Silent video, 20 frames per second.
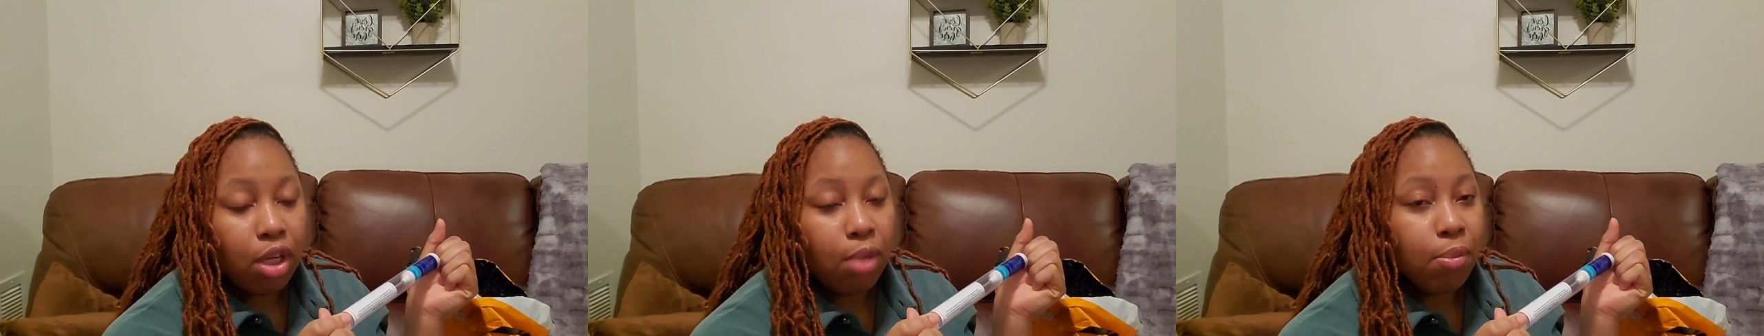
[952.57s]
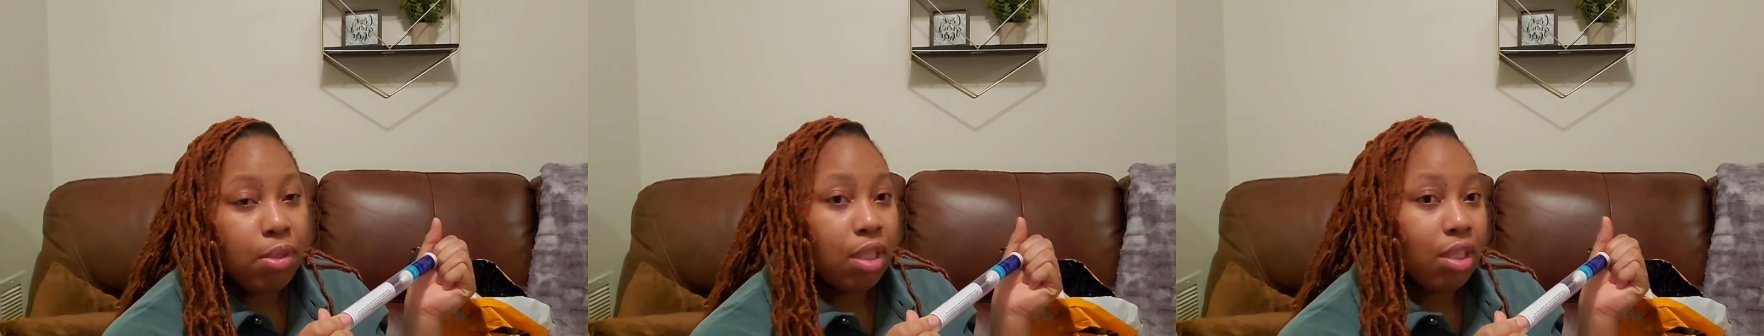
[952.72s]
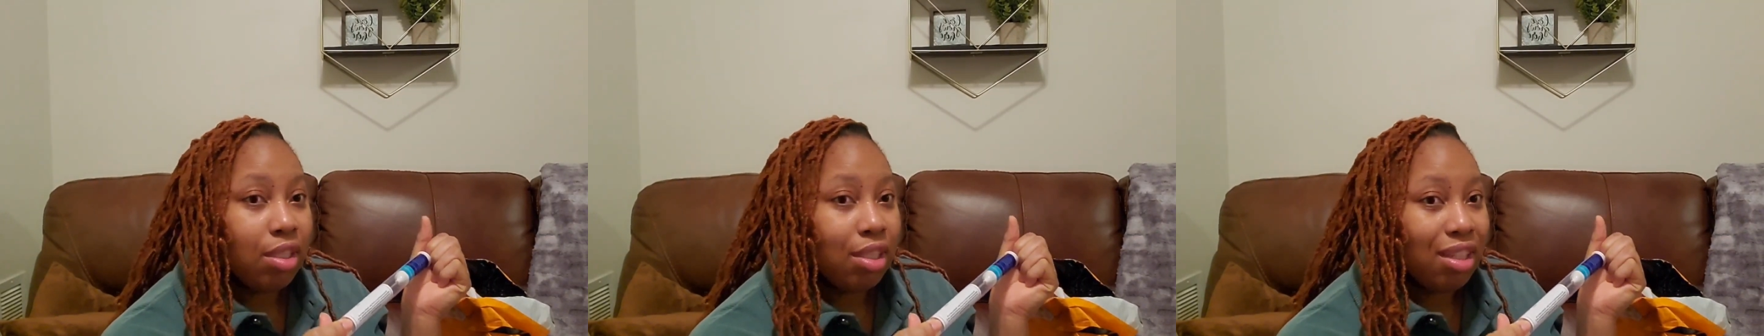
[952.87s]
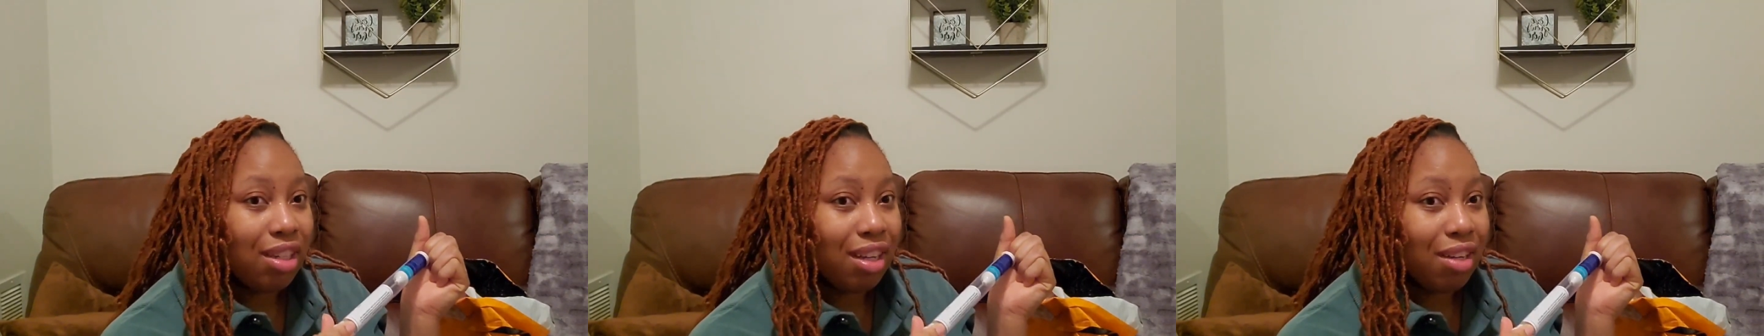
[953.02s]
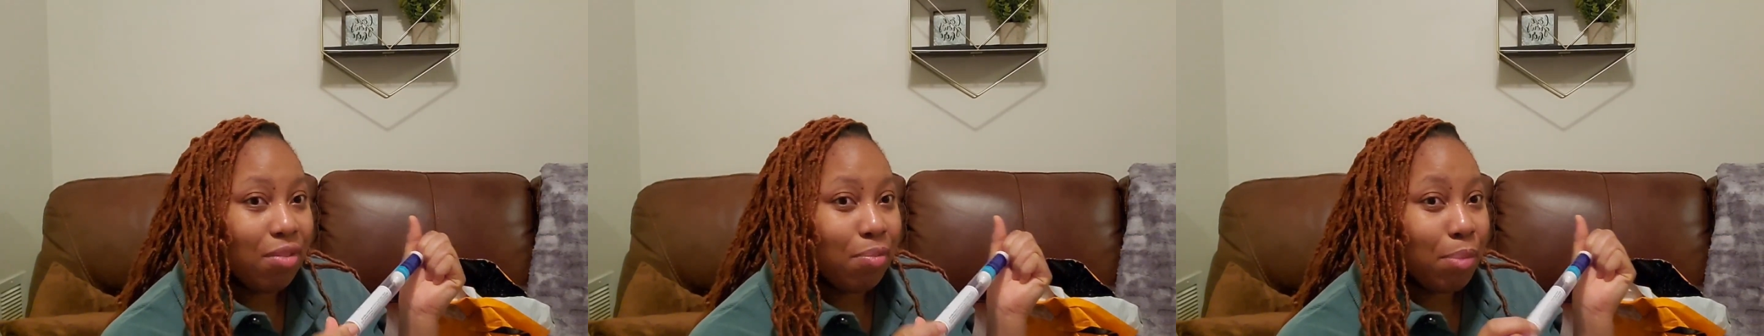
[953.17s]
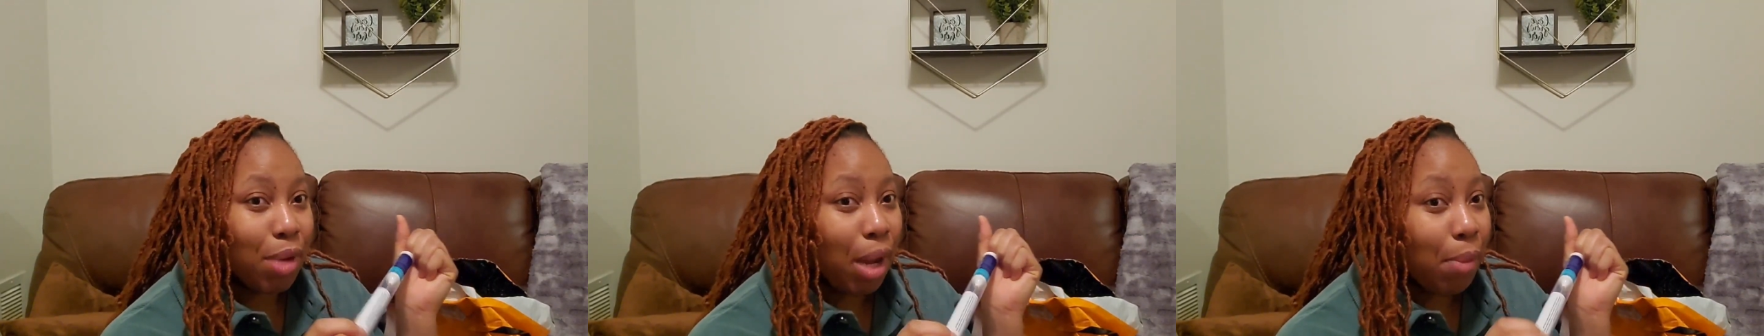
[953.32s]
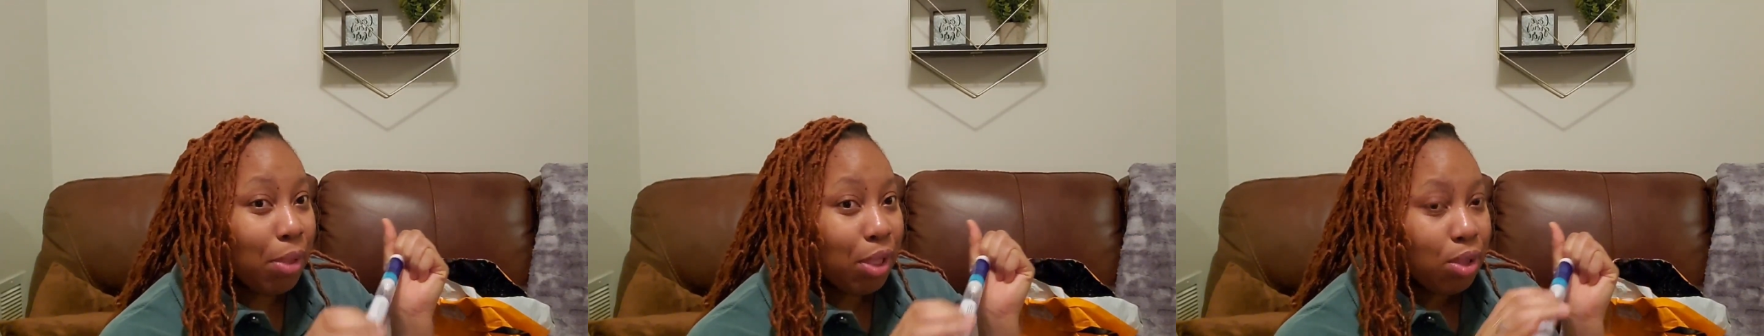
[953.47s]
hubby does a lot of
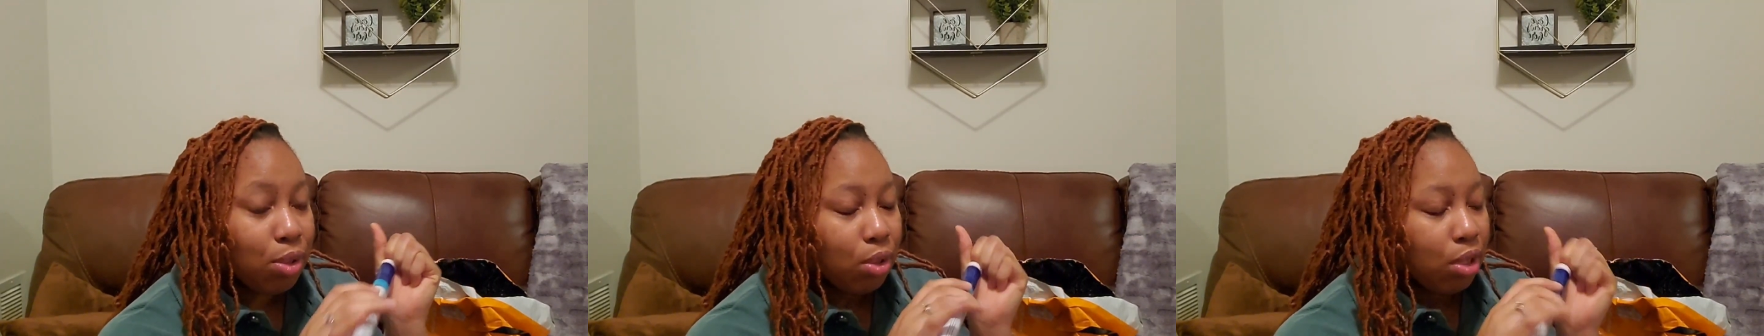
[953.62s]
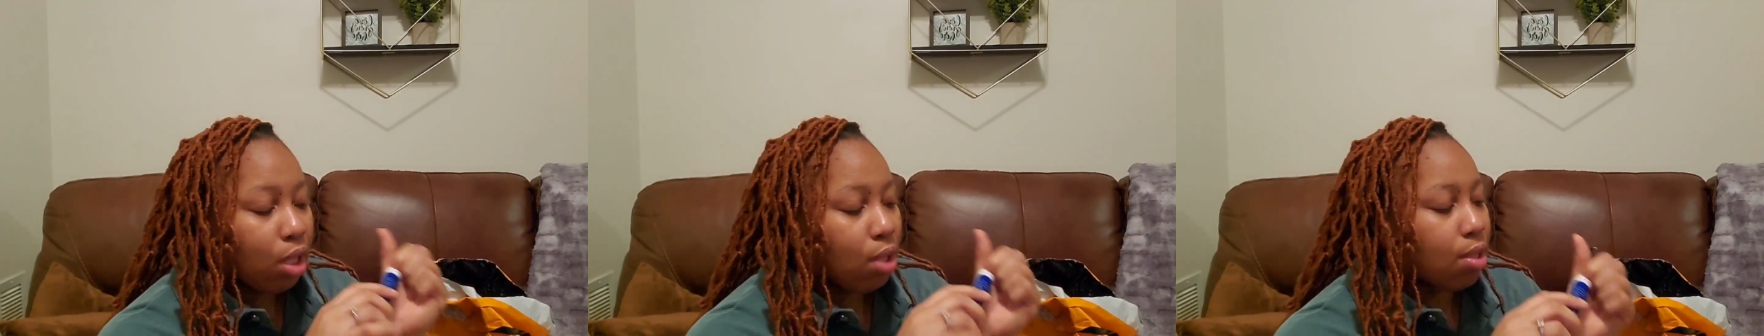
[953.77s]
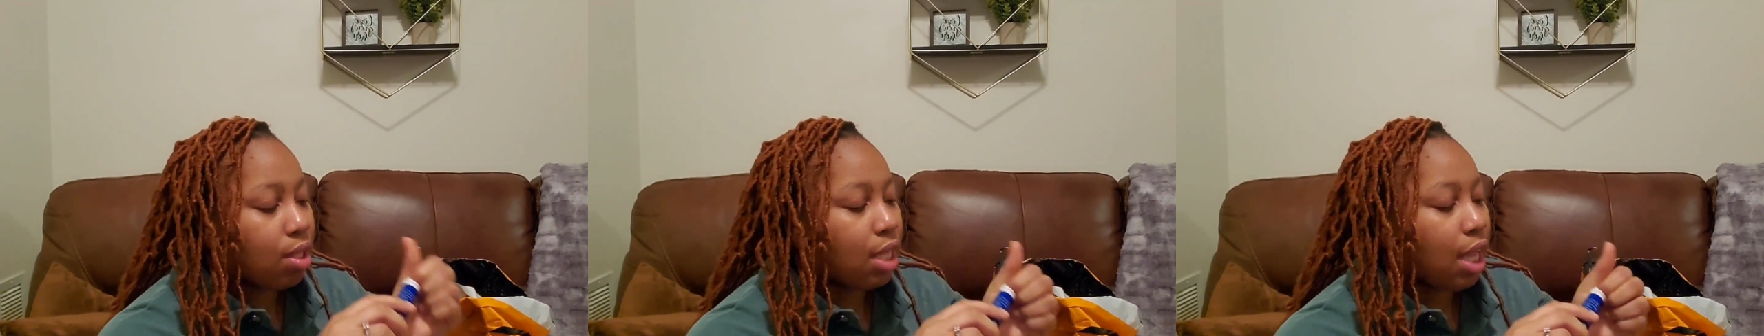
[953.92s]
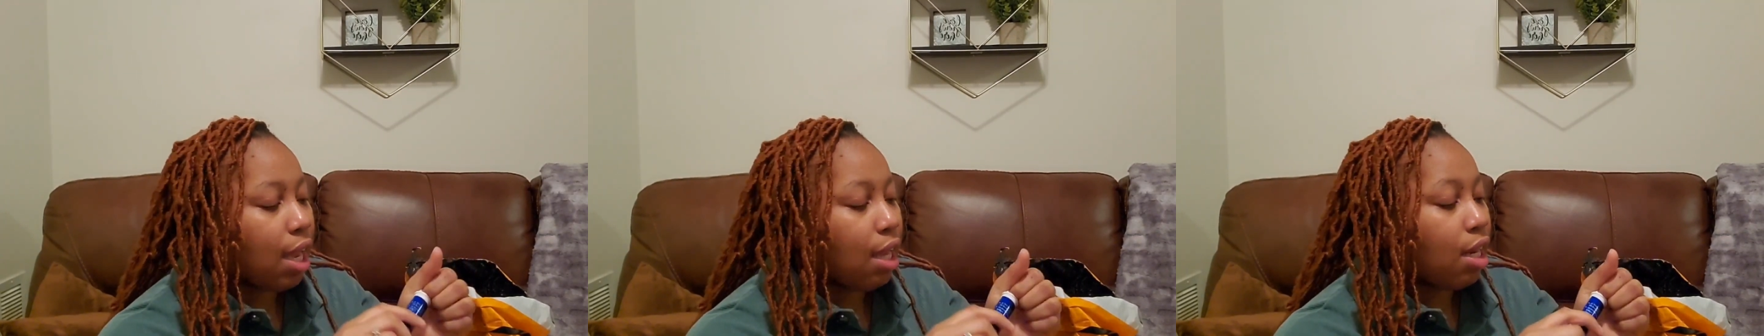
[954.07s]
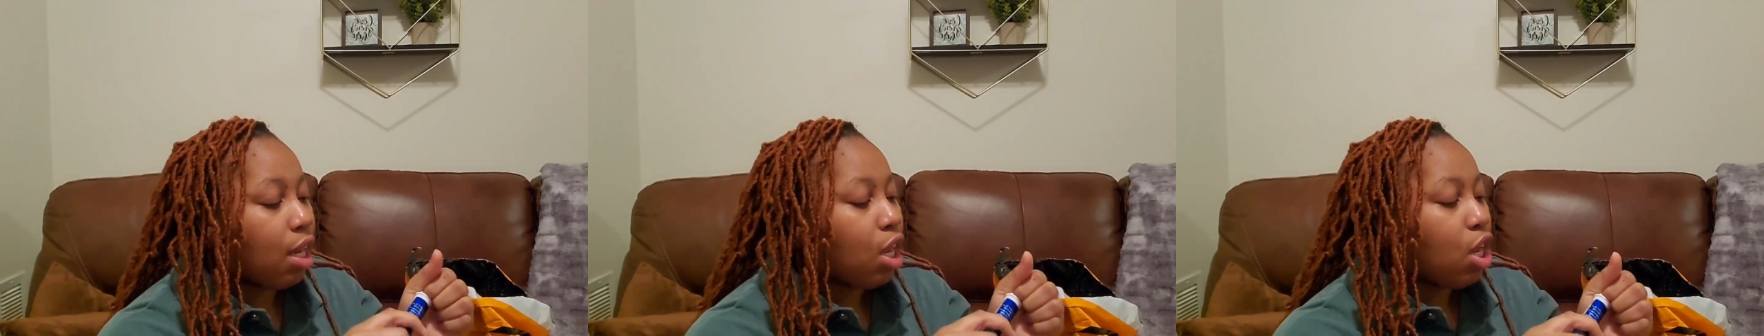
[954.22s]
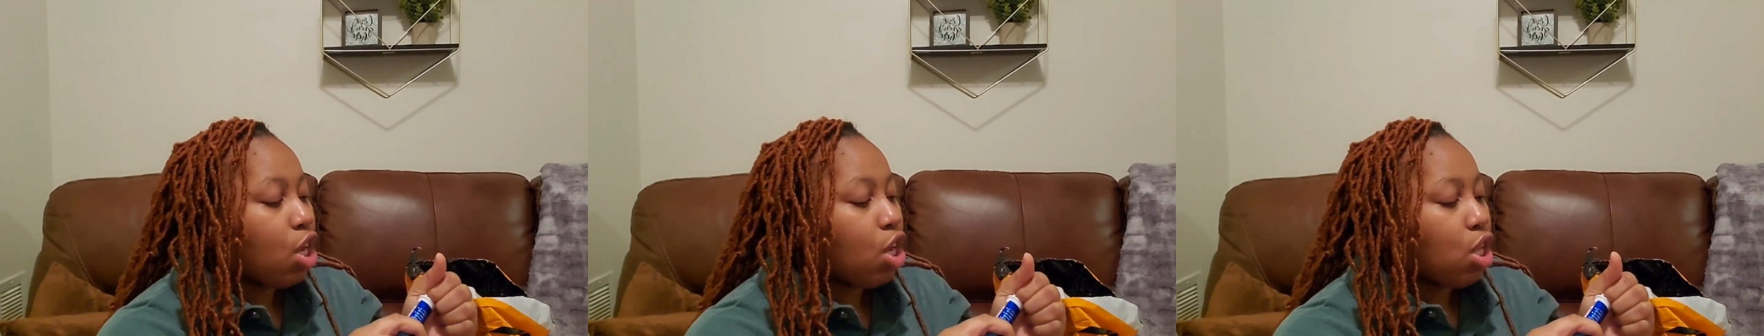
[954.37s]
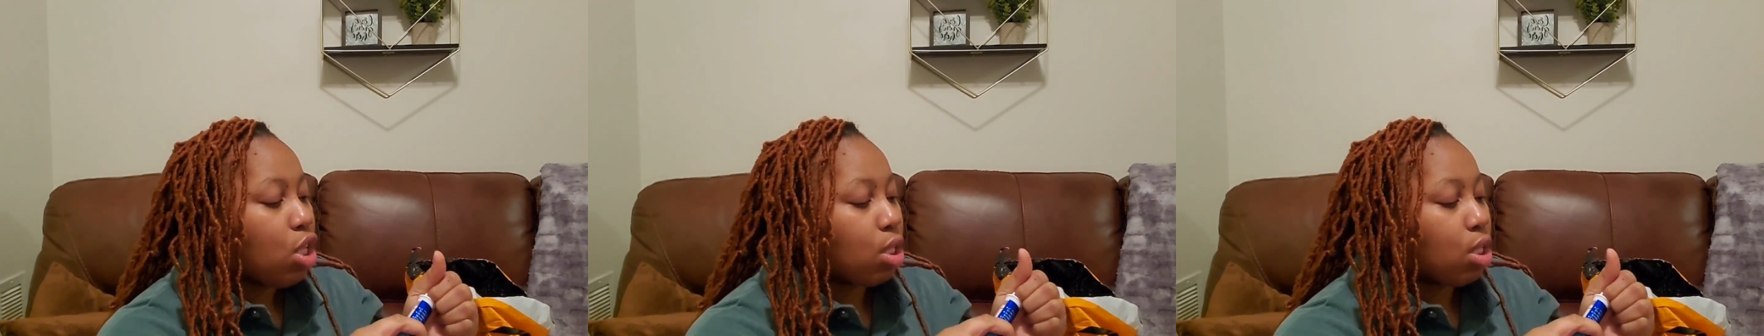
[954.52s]
barbecuing outside,